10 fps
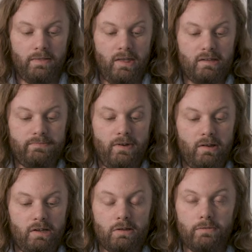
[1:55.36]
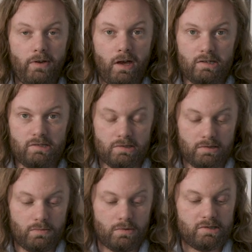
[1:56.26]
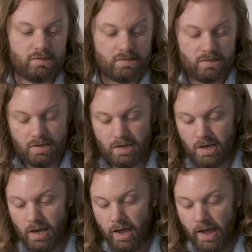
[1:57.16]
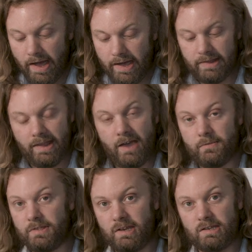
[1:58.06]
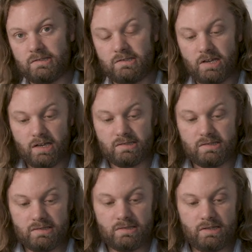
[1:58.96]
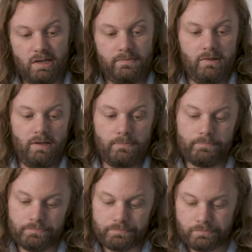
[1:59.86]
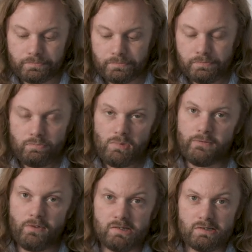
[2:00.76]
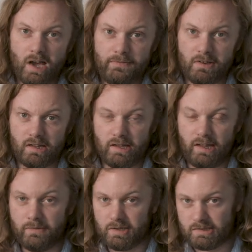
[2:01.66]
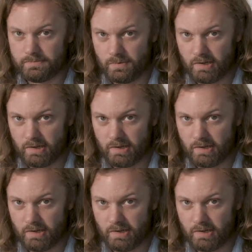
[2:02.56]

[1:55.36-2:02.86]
there's very little varnish on the wood, and everything is just lovely. Photographically, they've got some